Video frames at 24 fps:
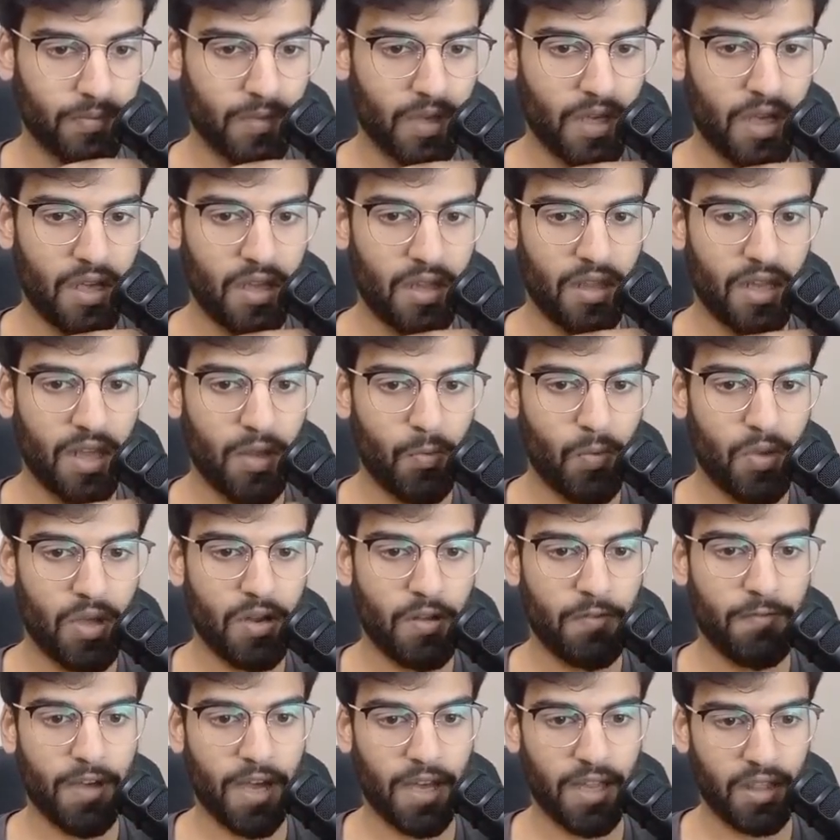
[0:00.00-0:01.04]
And then we
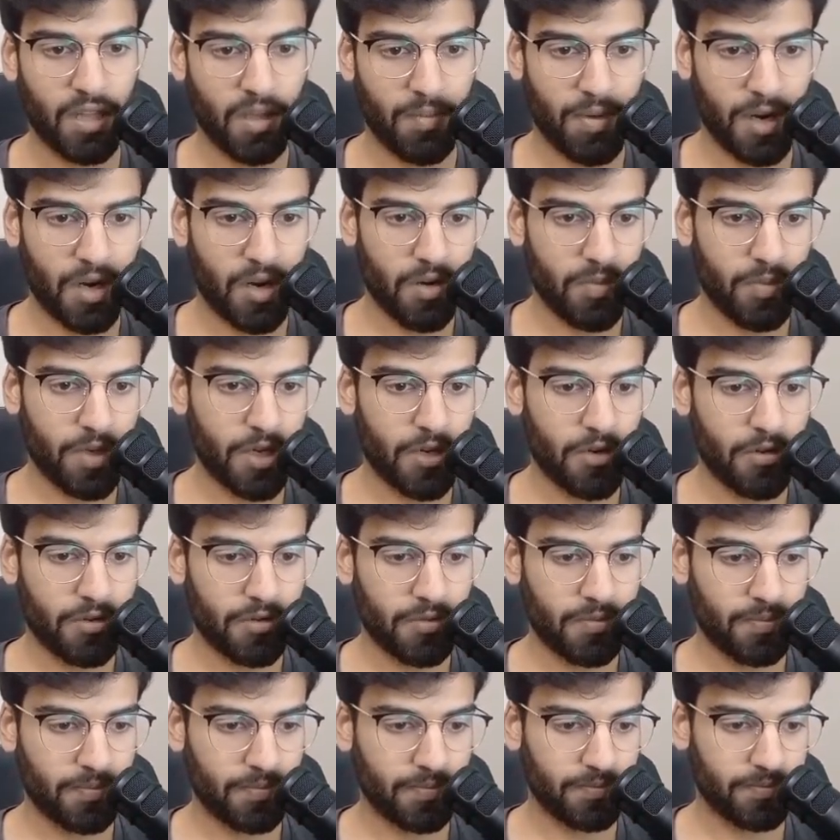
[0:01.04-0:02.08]
define the parameters.
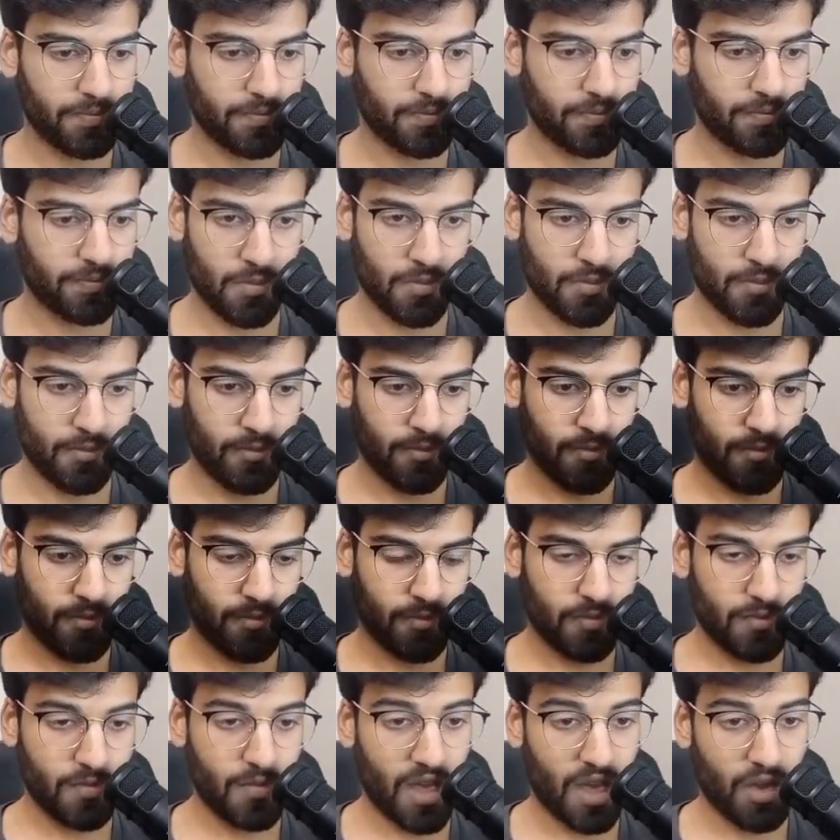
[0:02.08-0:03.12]

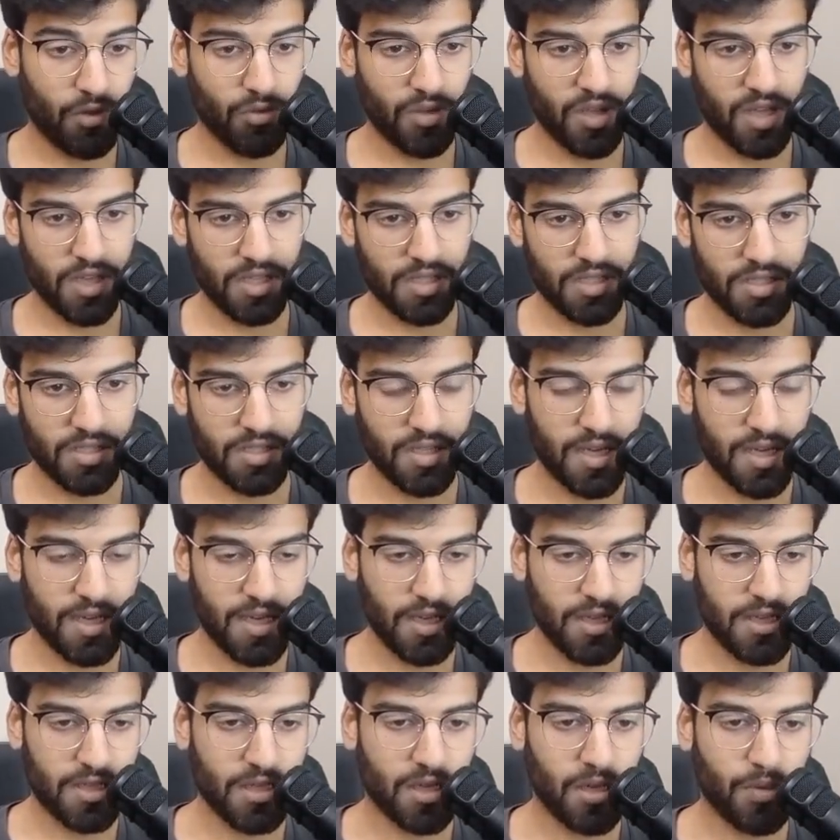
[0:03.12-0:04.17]
Now this
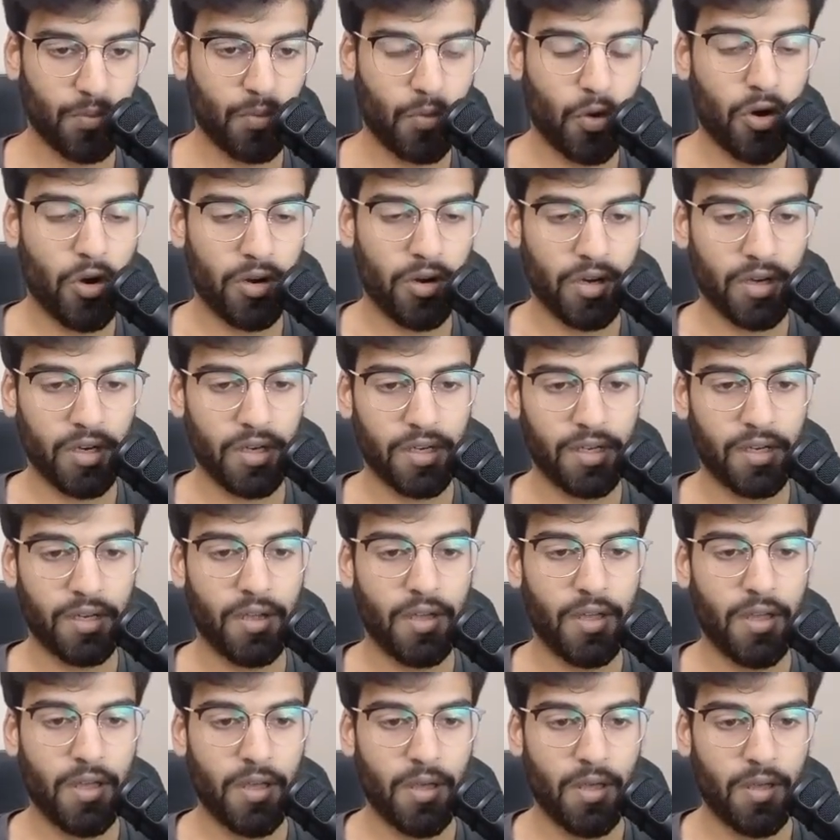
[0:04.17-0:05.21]
is important
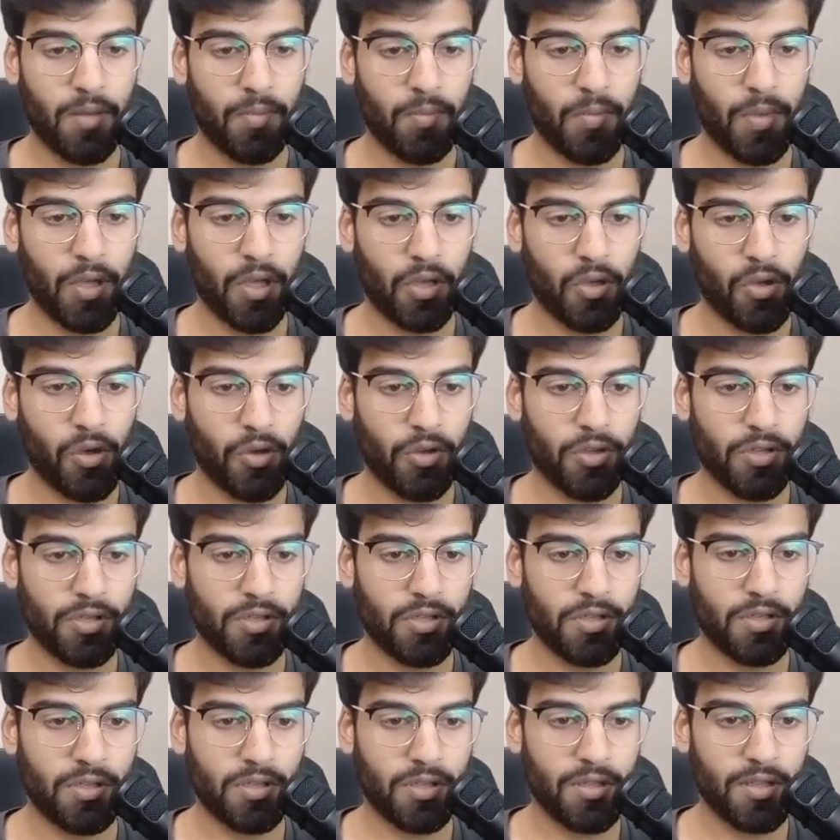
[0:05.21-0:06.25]

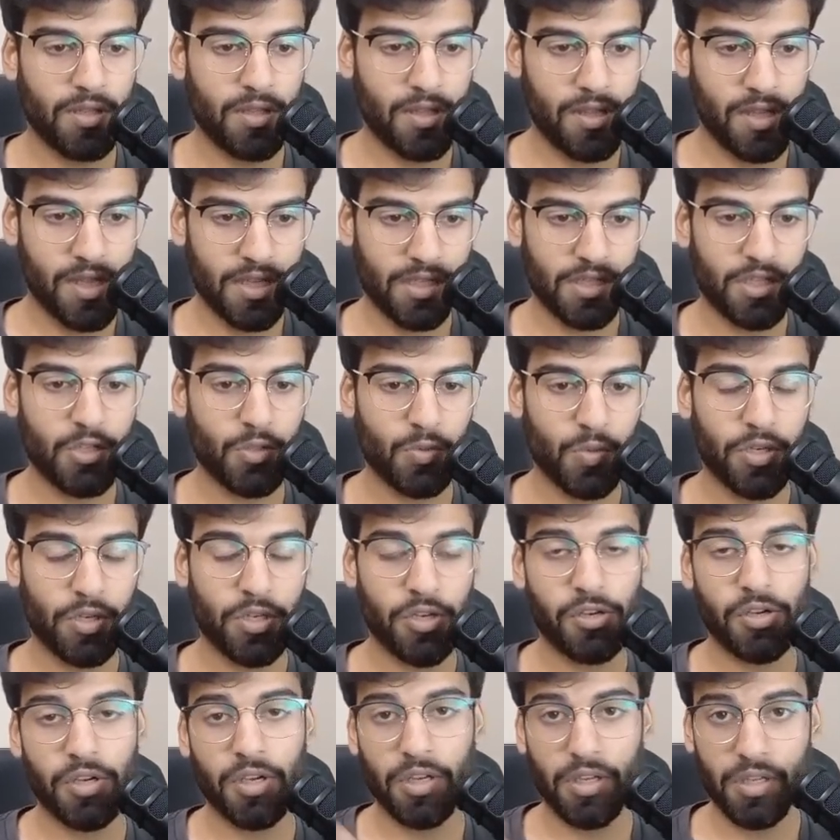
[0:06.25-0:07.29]
because this is what
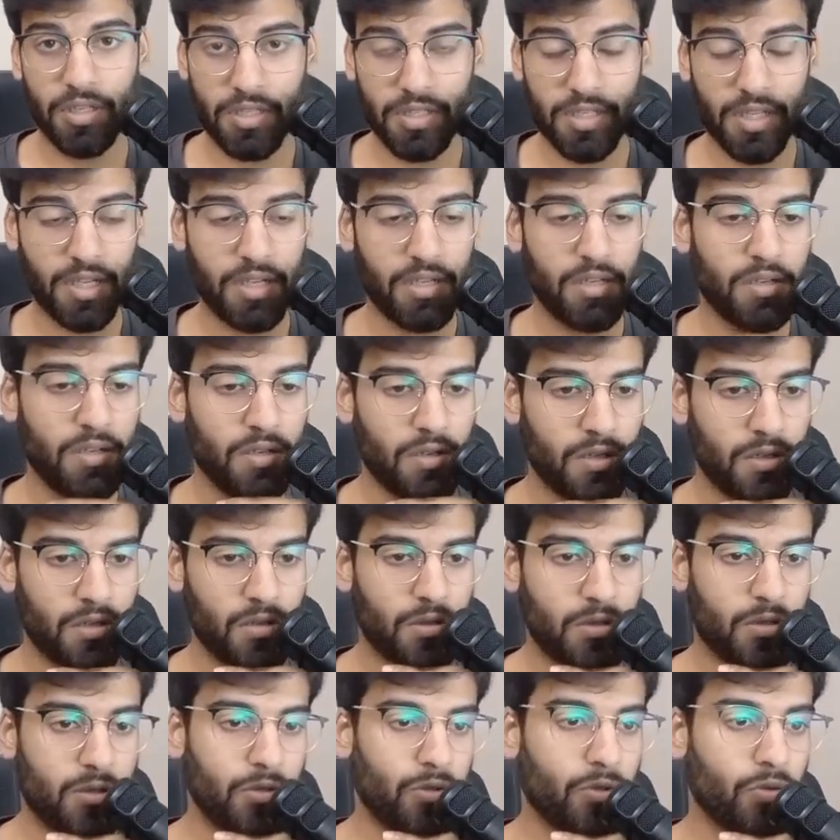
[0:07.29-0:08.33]
you're going to send
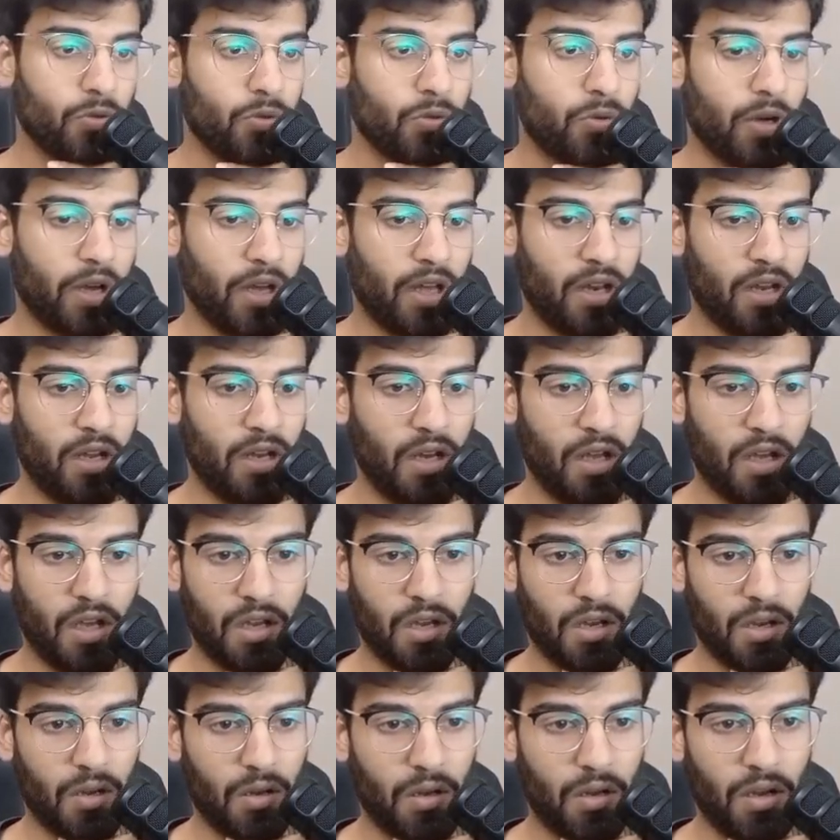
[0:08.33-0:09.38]
to
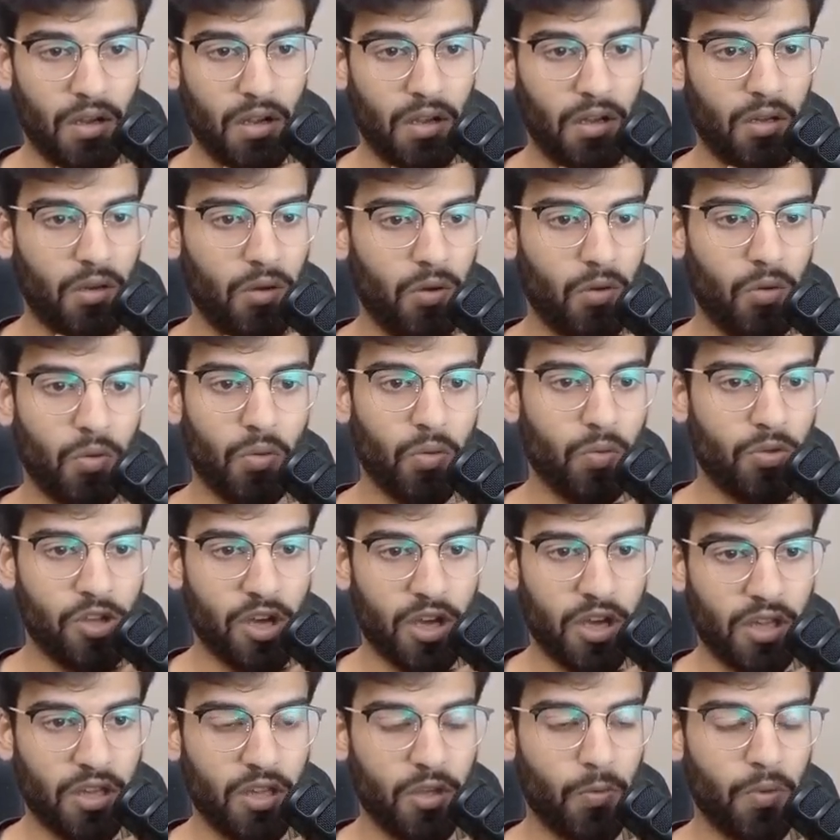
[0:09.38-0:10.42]
n8n to
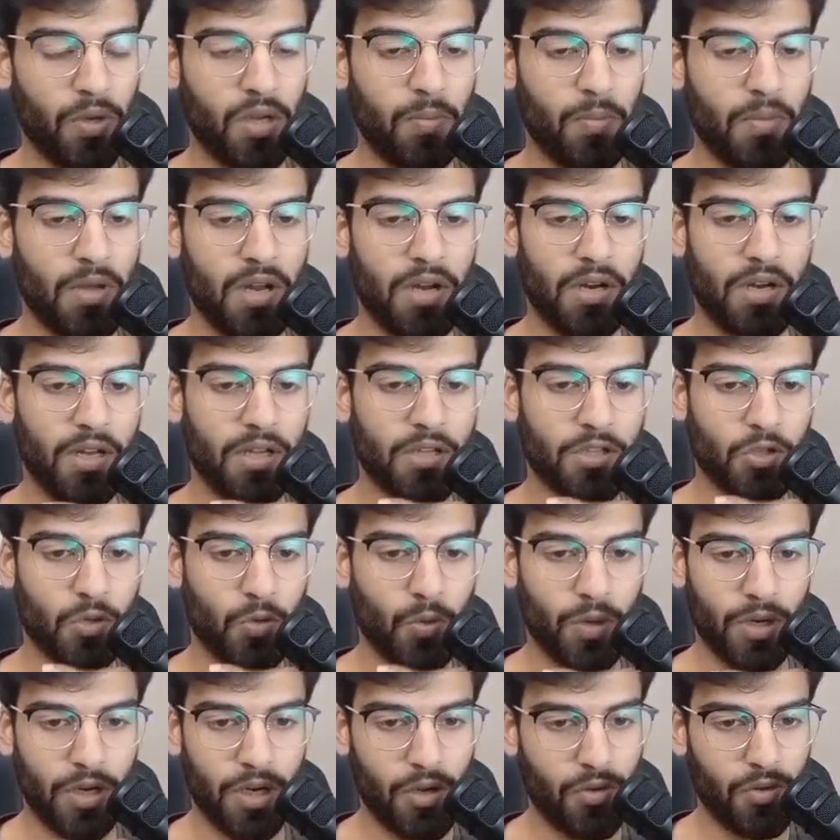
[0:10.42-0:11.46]
check the availability. So
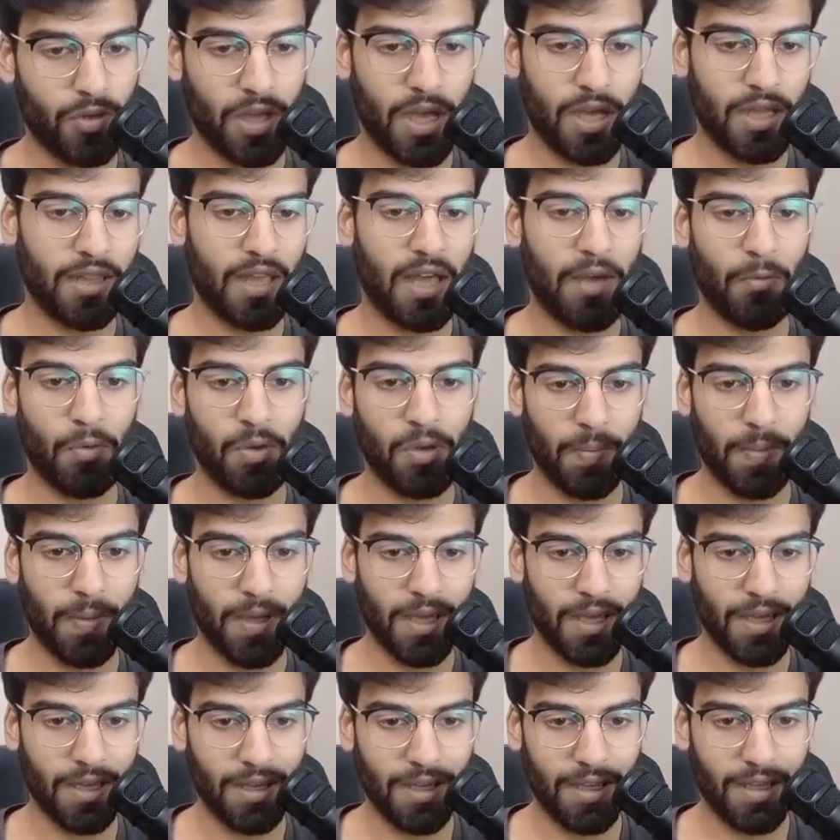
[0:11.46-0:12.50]
what do you think that will
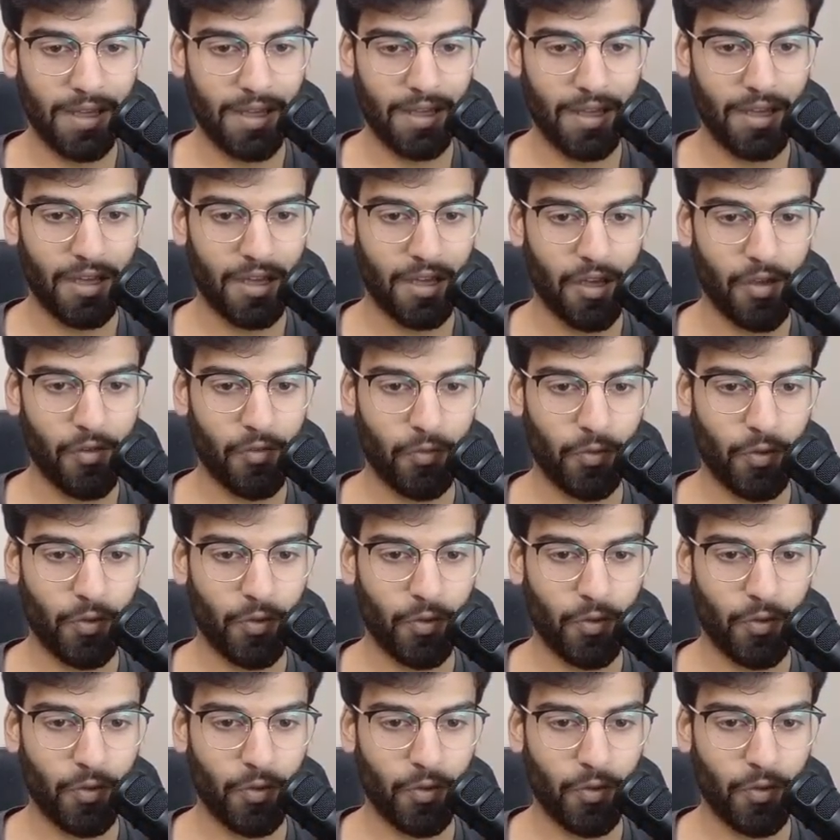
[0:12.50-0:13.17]
be? Of